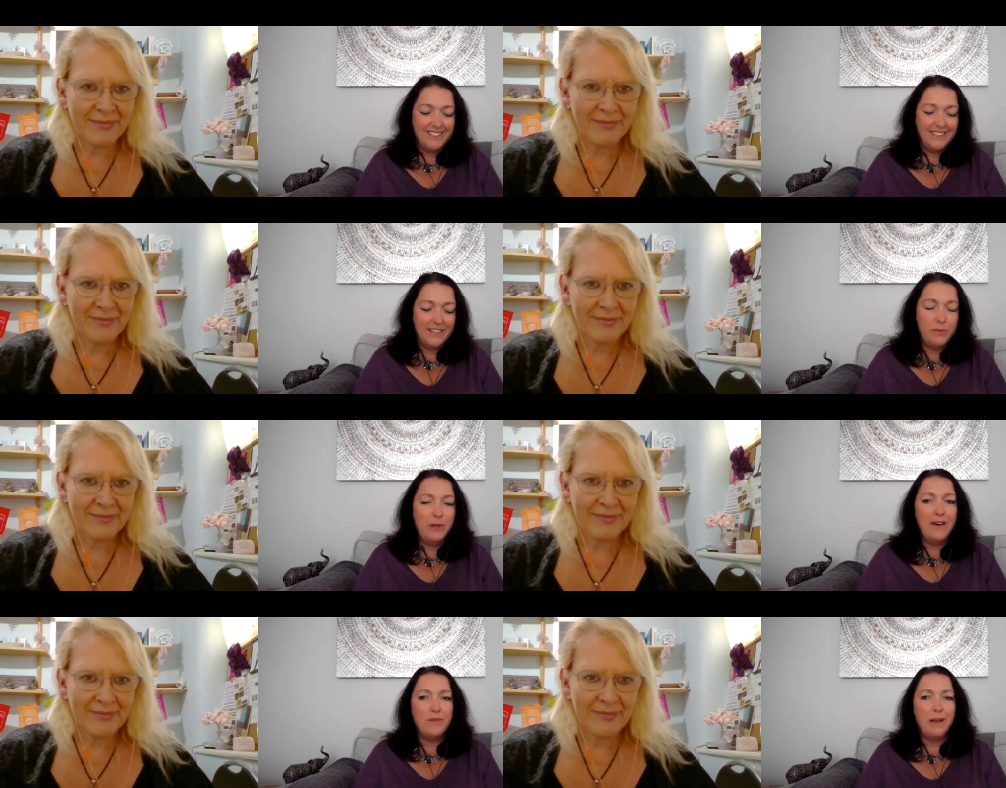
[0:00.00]
Speaker 1: And then we'll
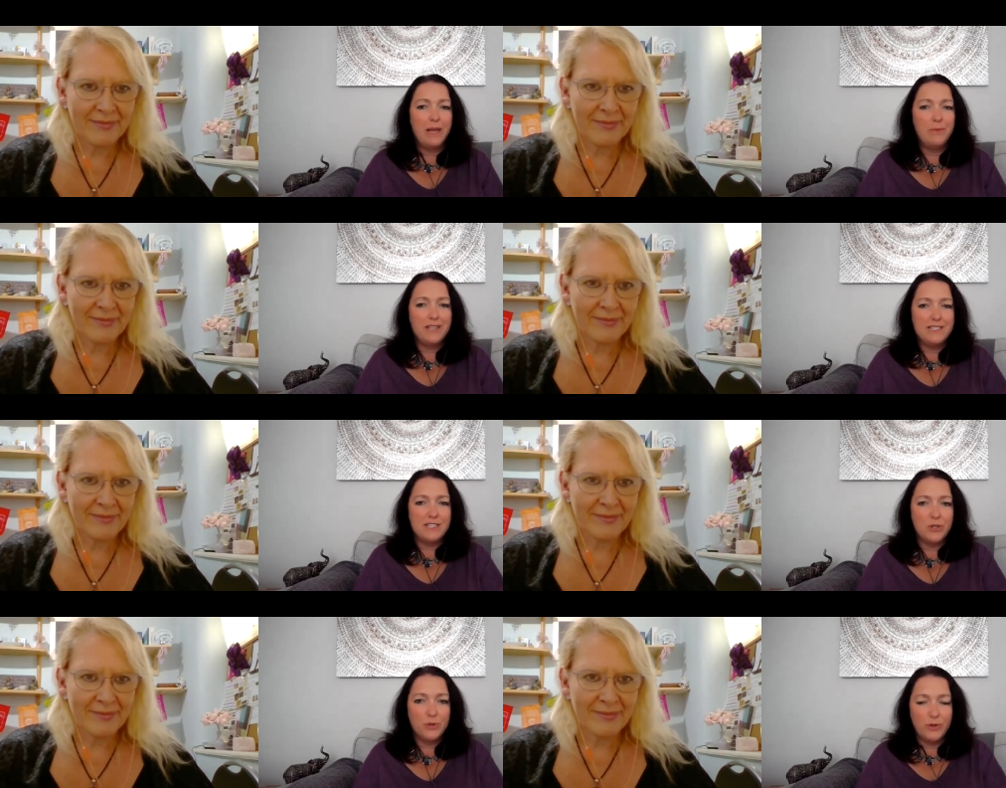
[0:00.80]
have a play with these
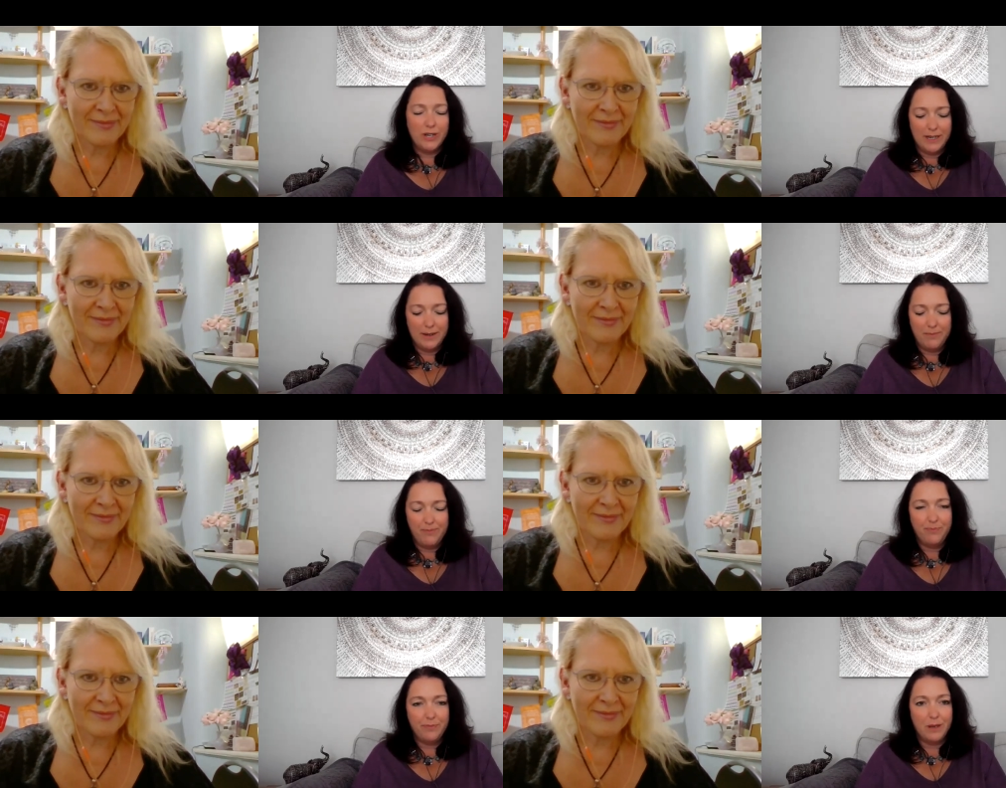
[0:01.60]
in your um,
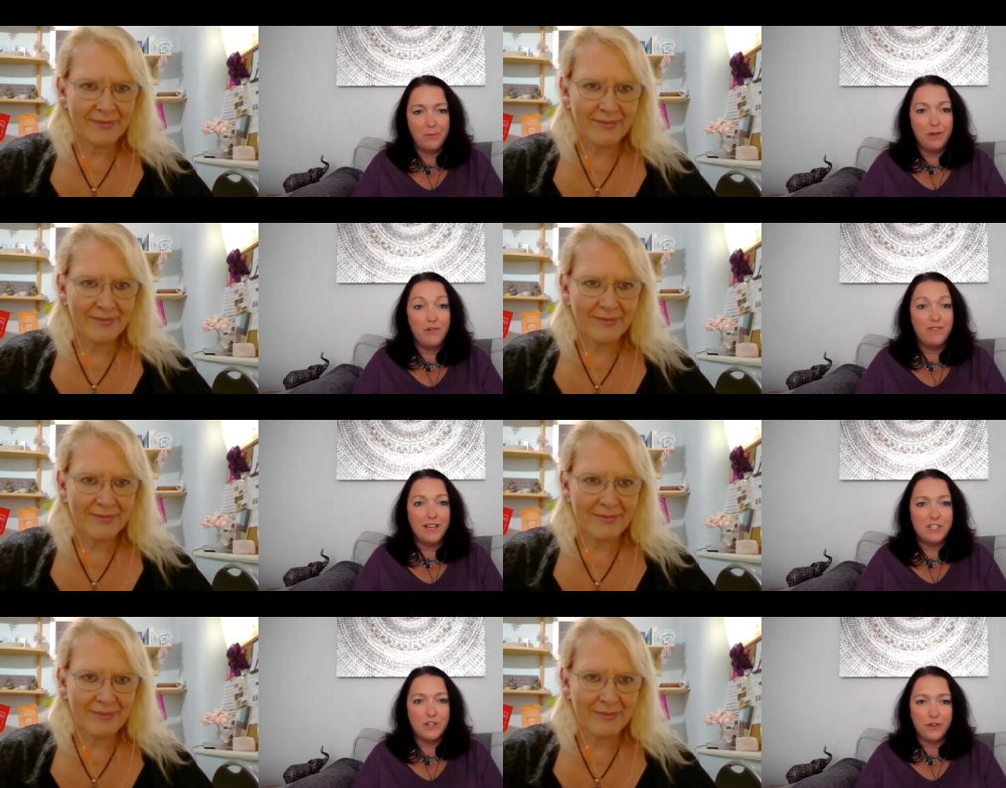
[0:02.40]
peer
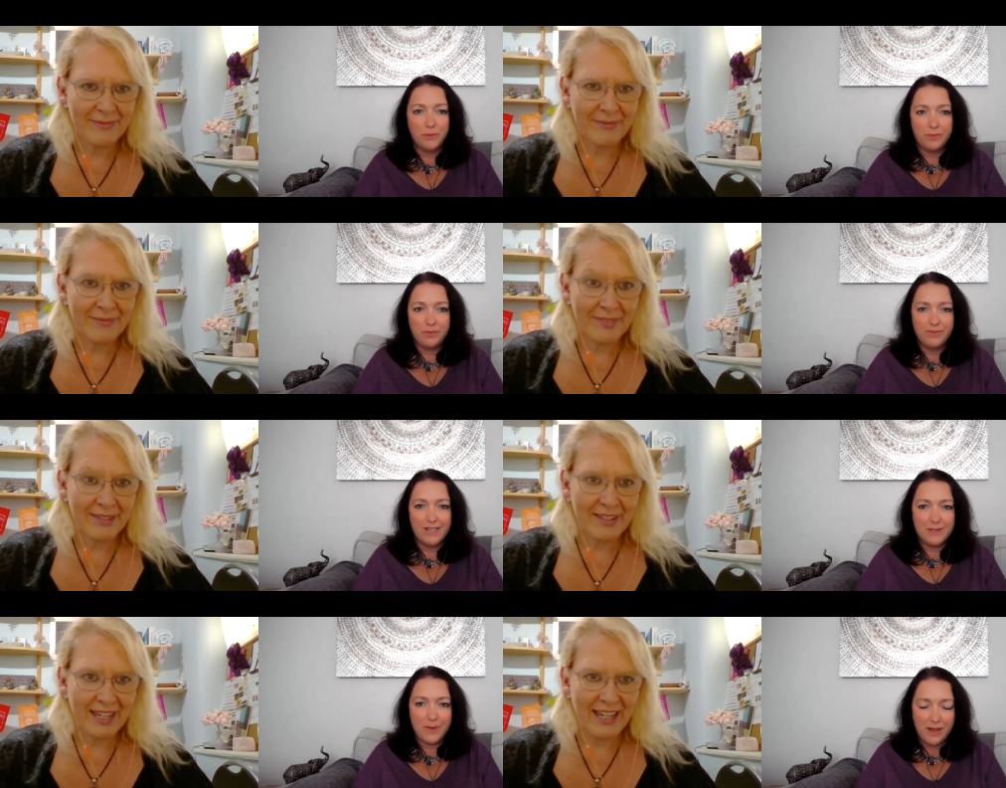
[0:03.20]
reflection group
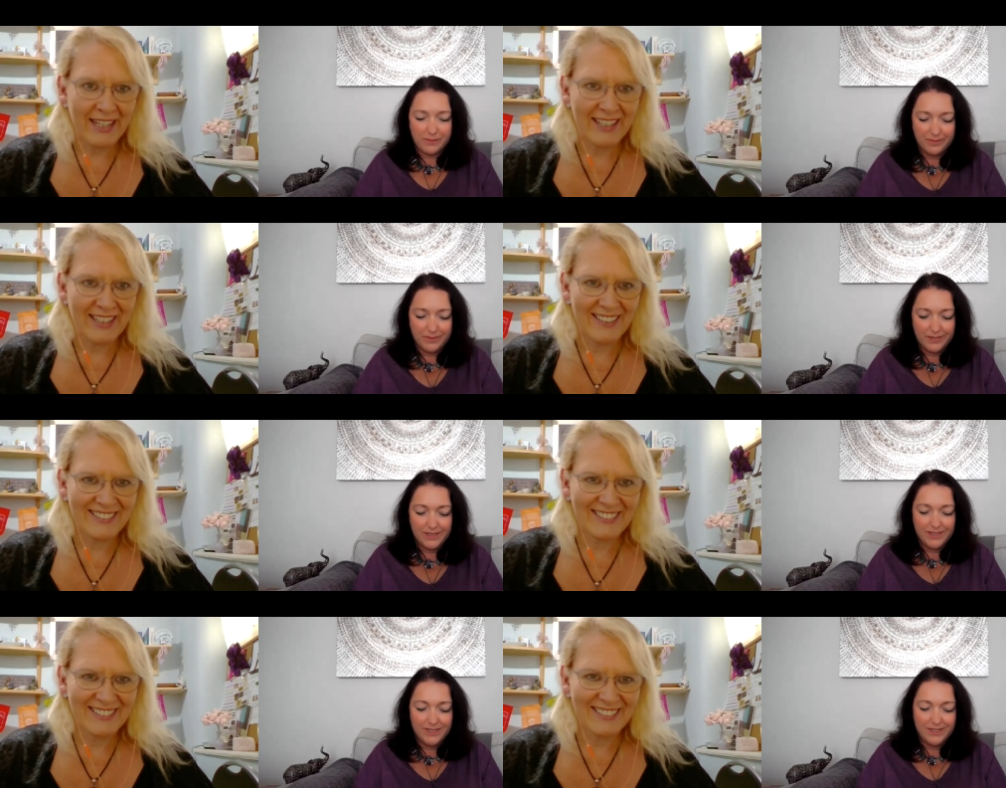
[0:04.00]
as well. Yeah.
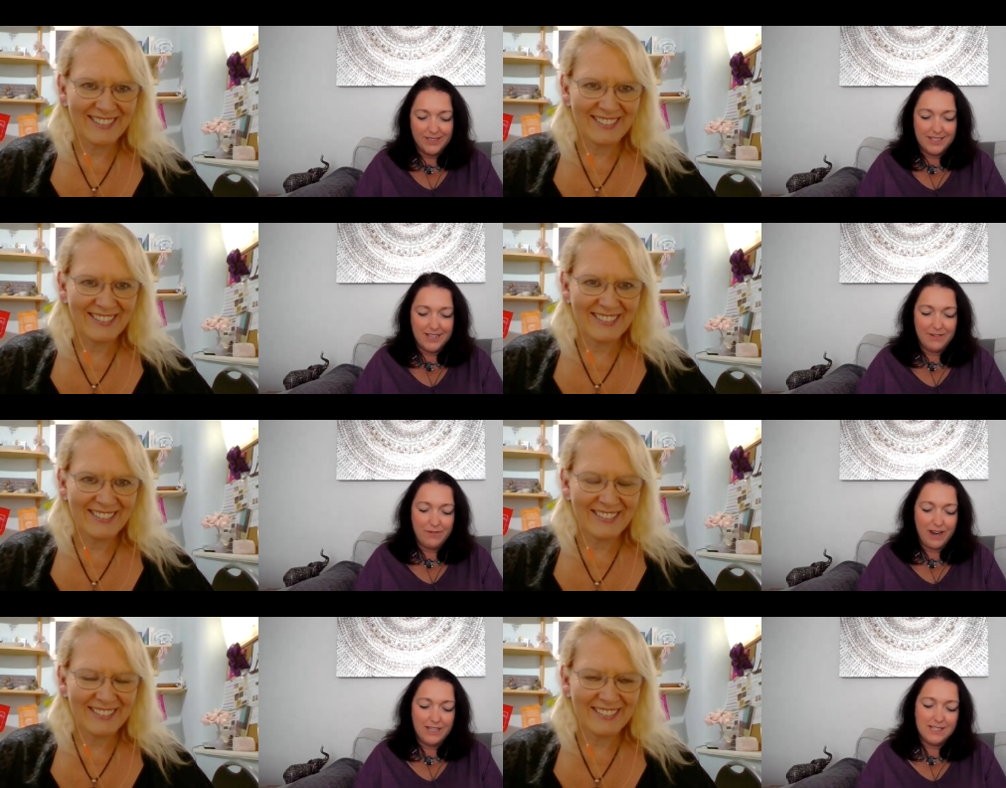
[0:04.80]
So that,
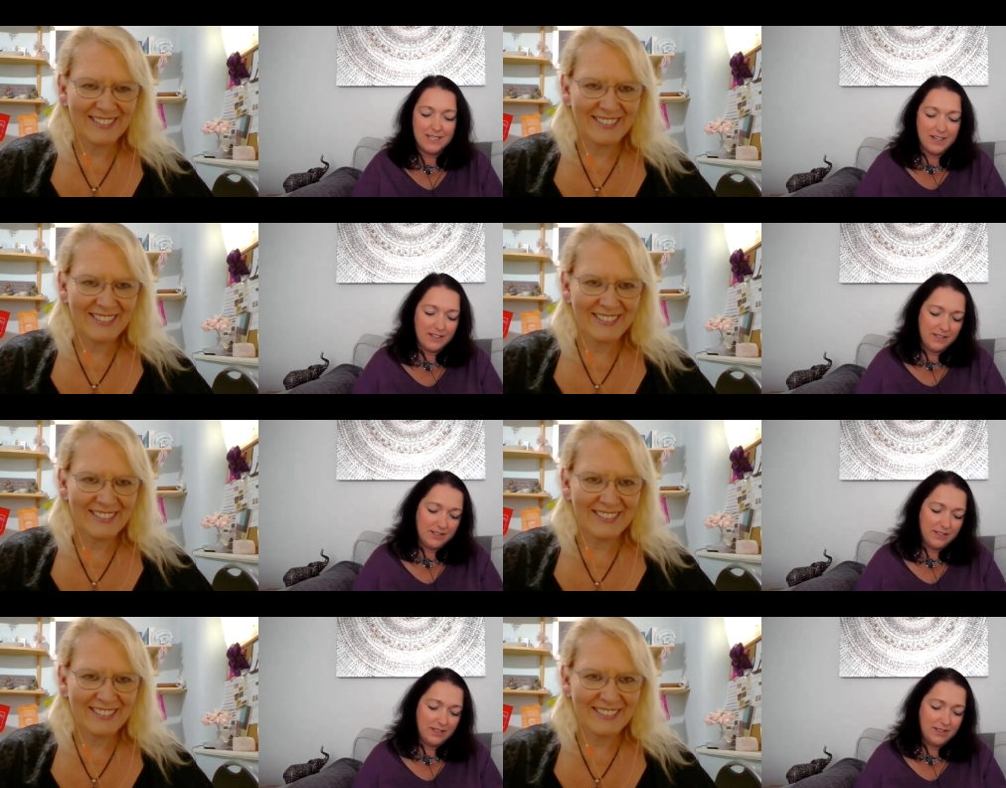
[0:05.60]
right, so
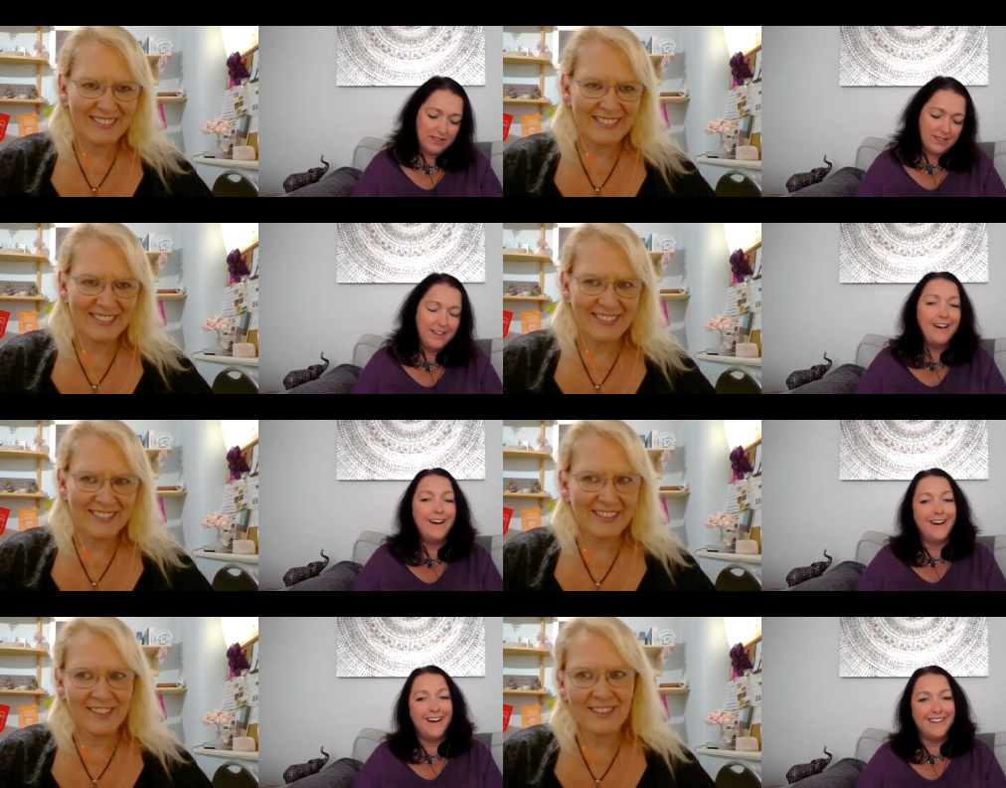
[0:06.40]

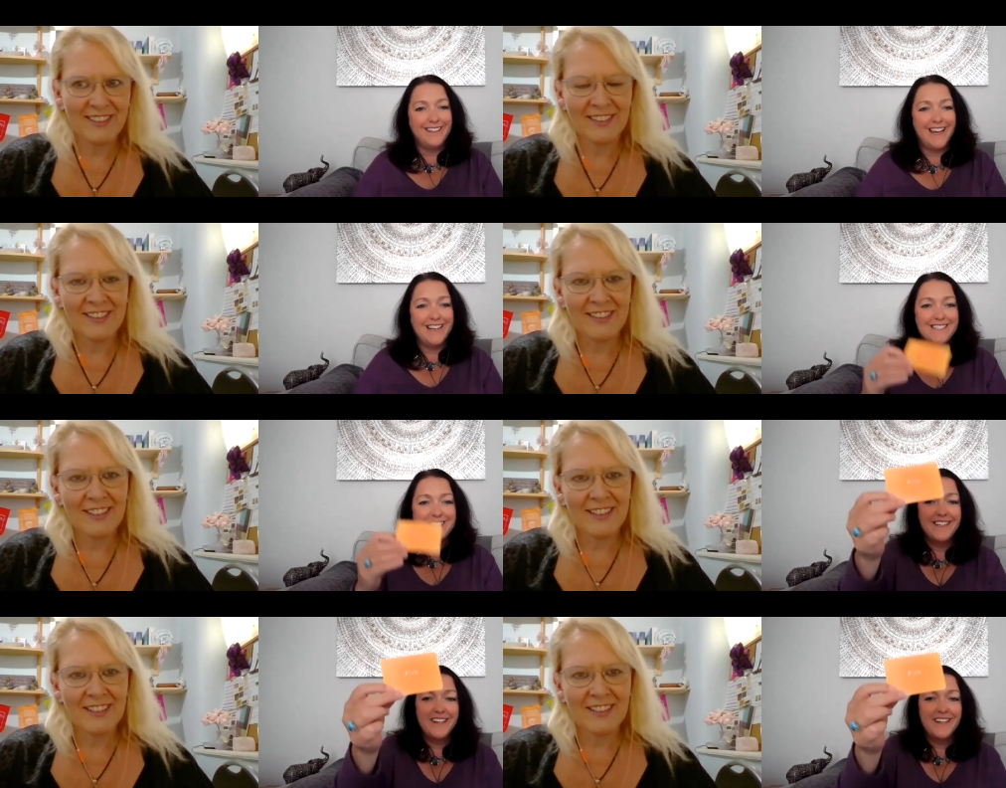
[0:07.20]
ah, nice.